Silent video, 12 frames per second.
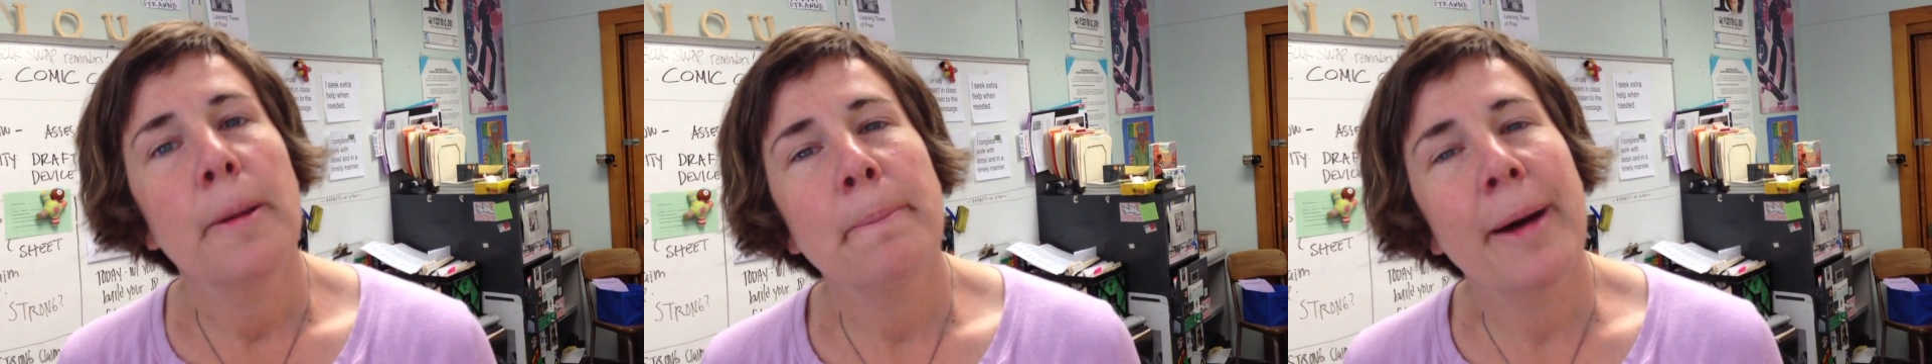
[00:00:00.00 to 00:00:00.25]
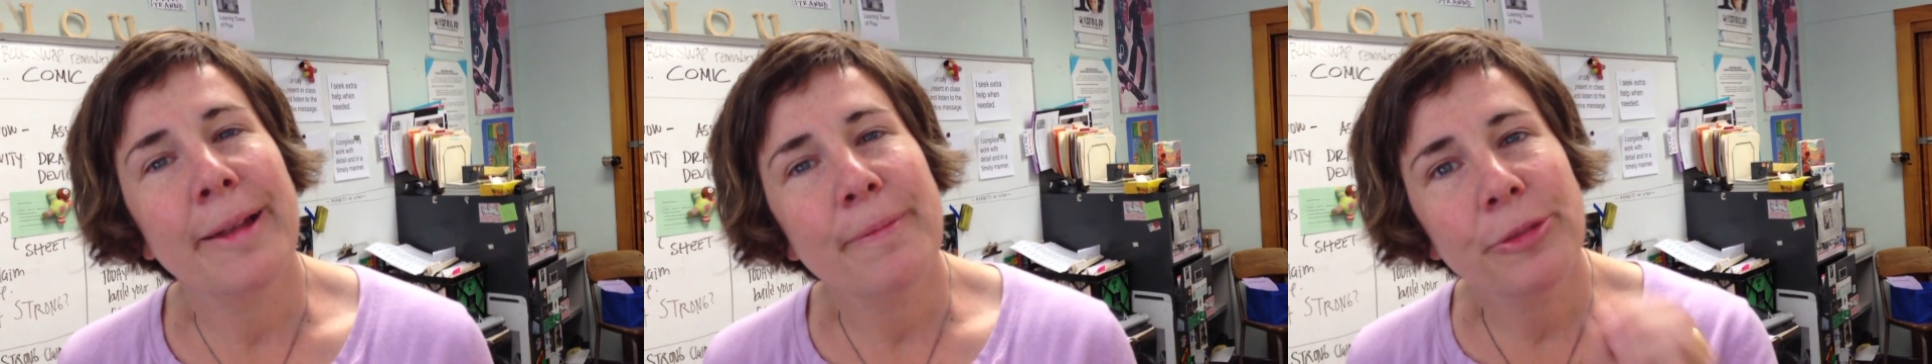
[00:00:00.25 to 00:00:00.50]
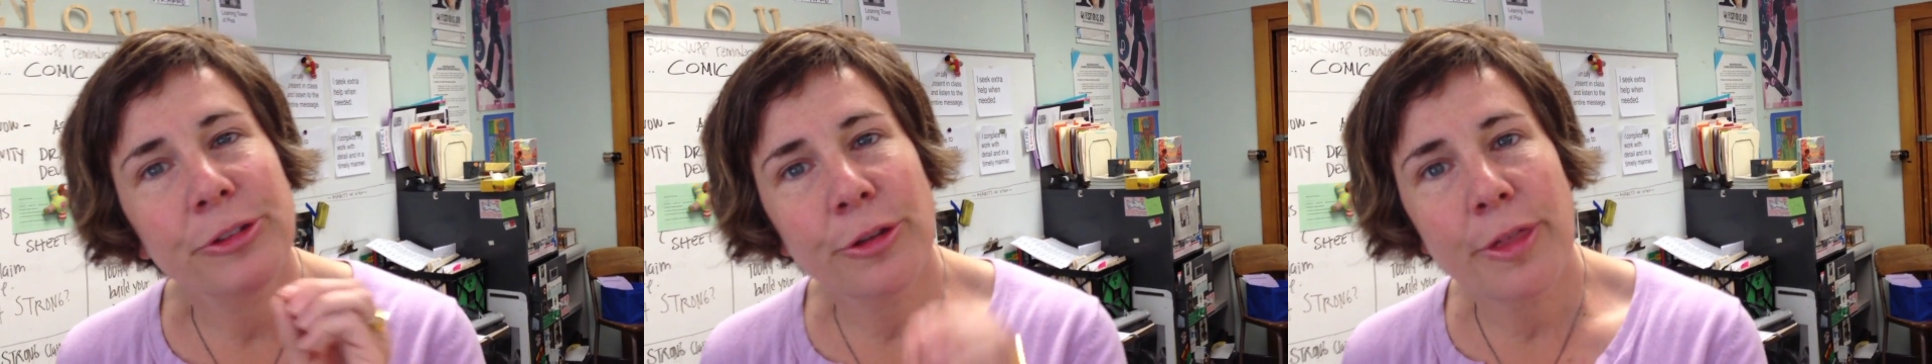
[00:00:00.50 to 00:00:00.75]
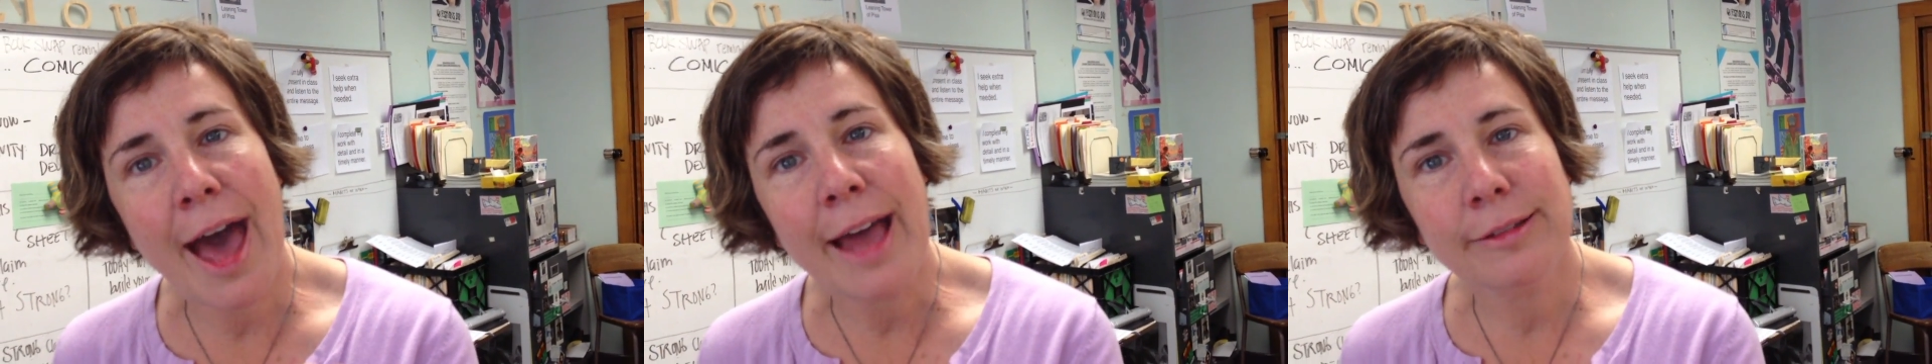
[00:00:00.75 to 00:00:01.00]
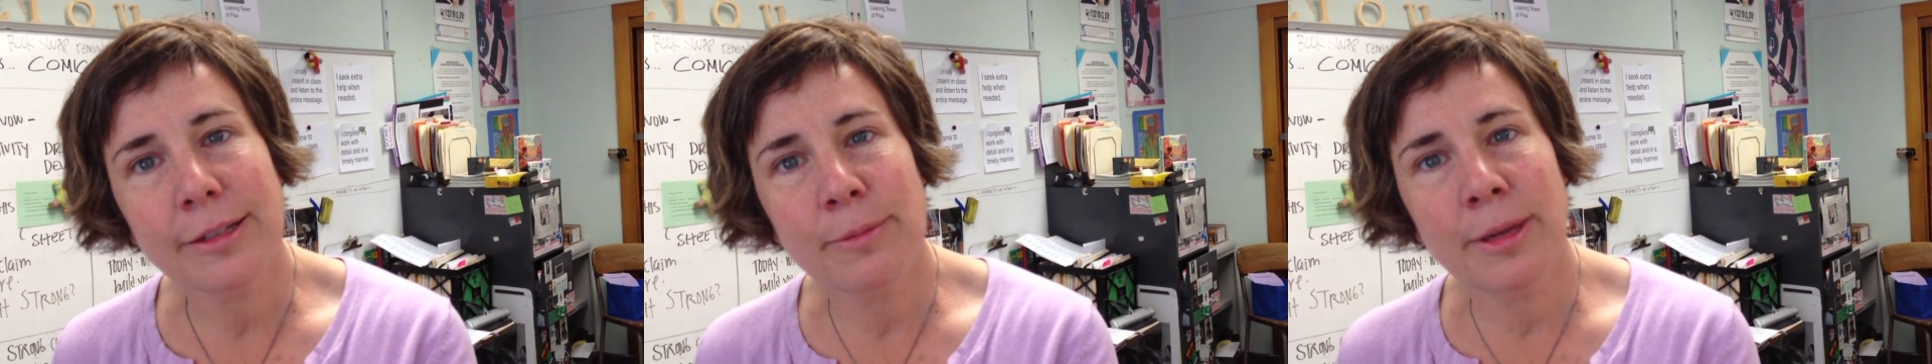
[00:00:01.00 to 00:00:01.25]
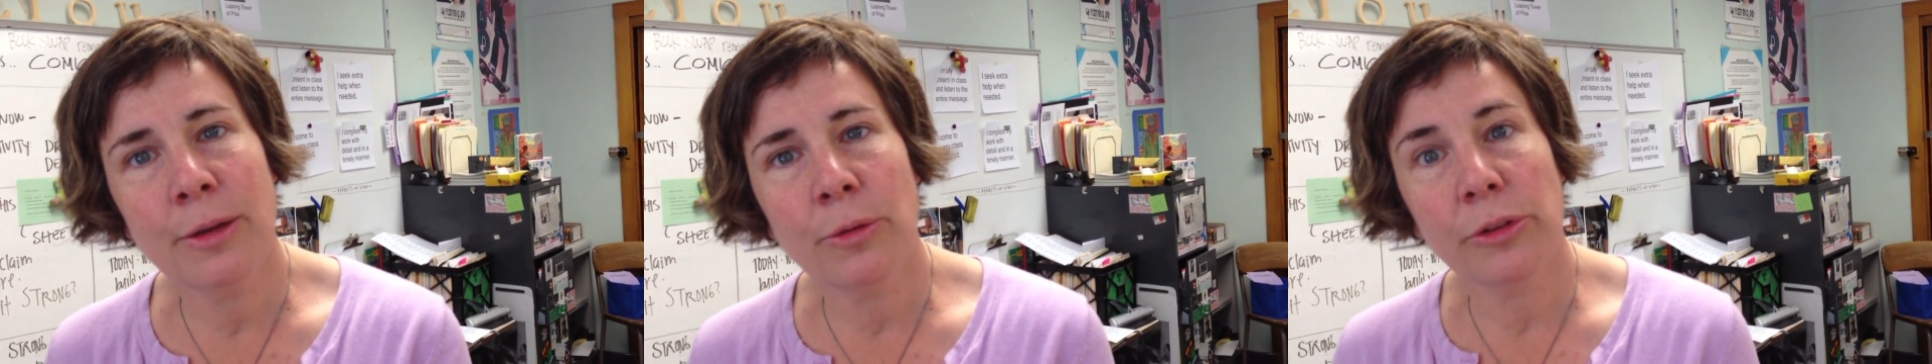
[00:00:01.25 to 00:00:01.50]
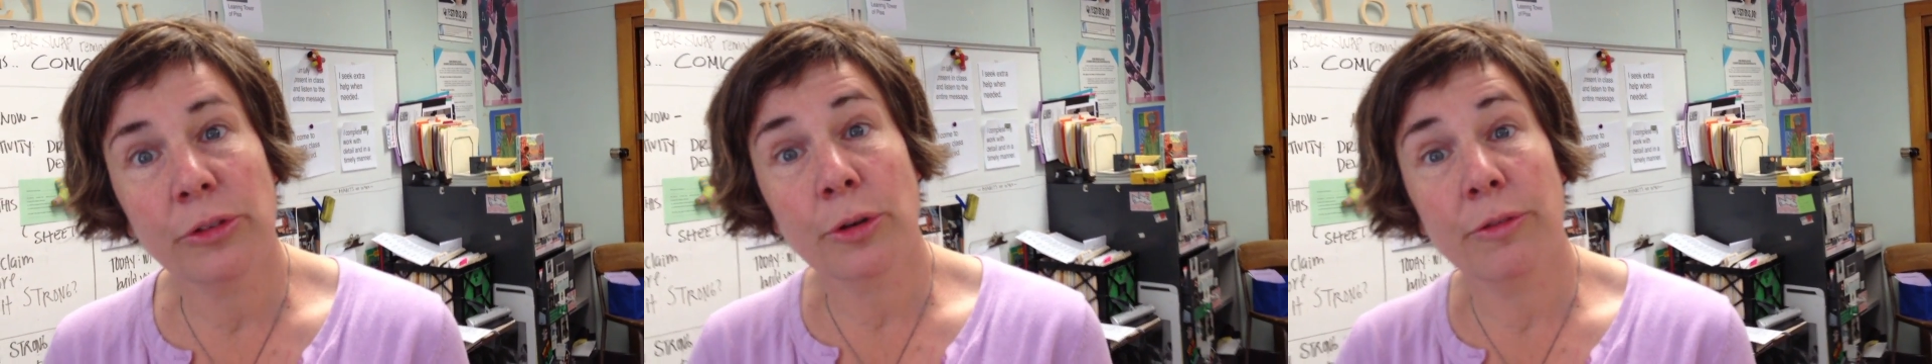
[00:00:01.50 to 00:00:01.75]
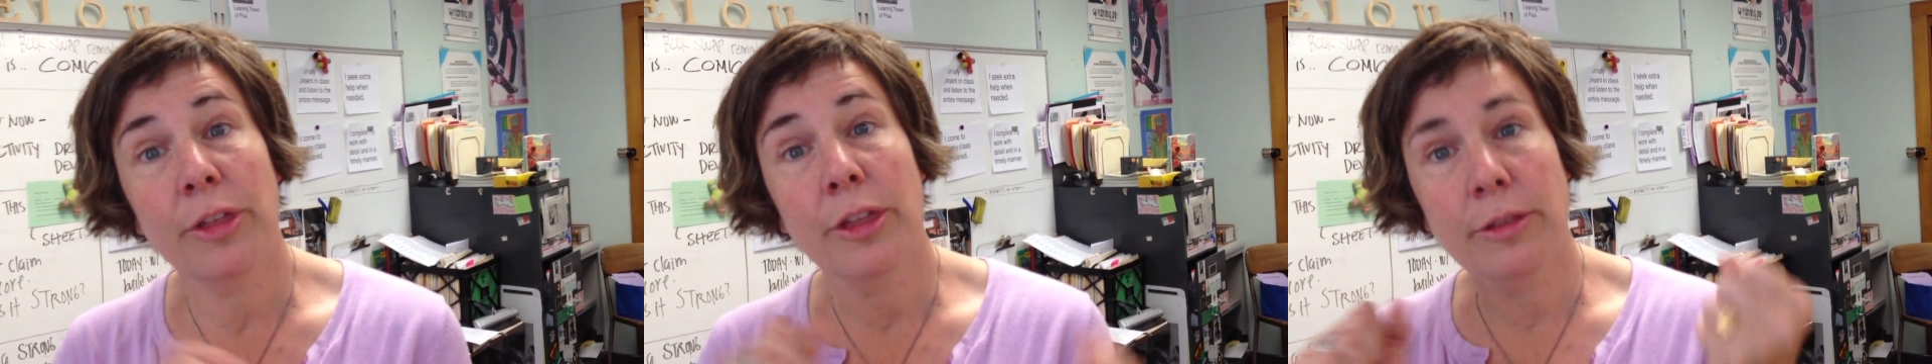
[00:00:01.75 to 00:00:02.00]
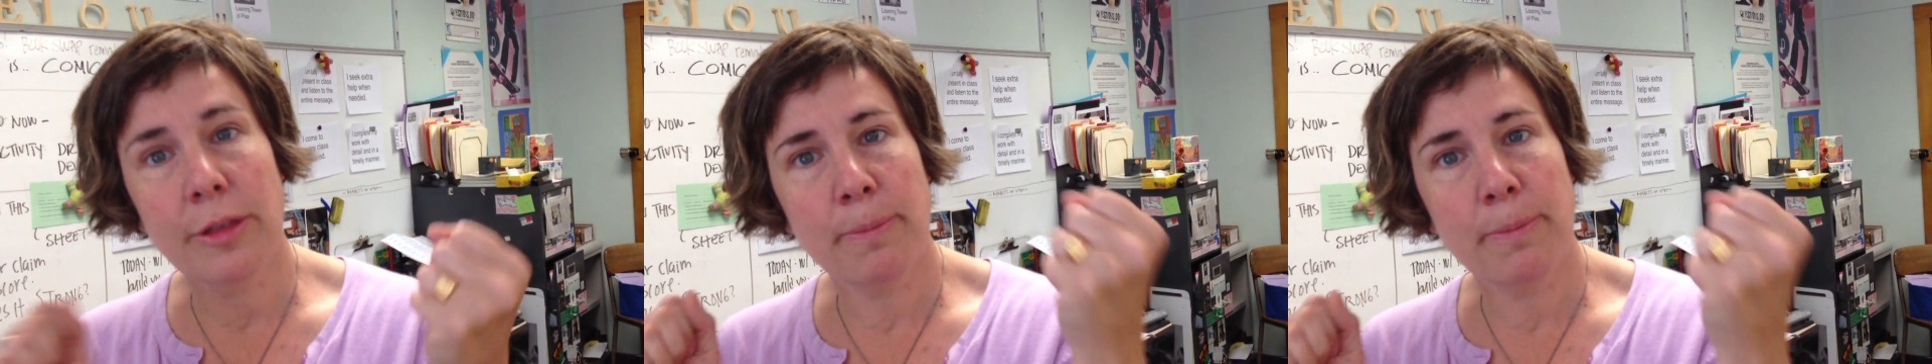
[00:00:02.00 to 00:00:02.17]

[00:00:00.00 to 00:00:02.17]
But so that to me was sort of the